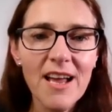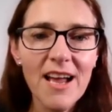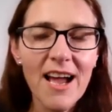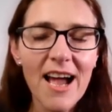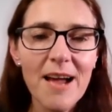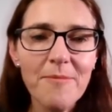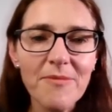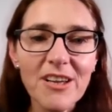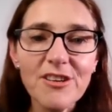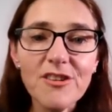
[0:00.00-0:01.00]

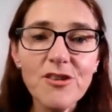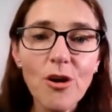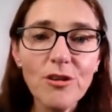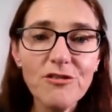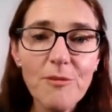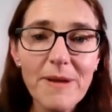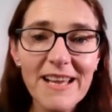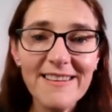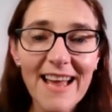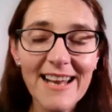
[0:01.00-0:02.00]
that does not repeat
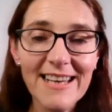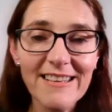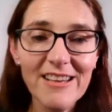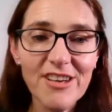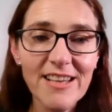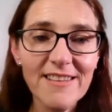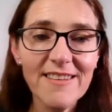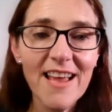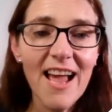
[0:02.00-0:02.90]
any digits,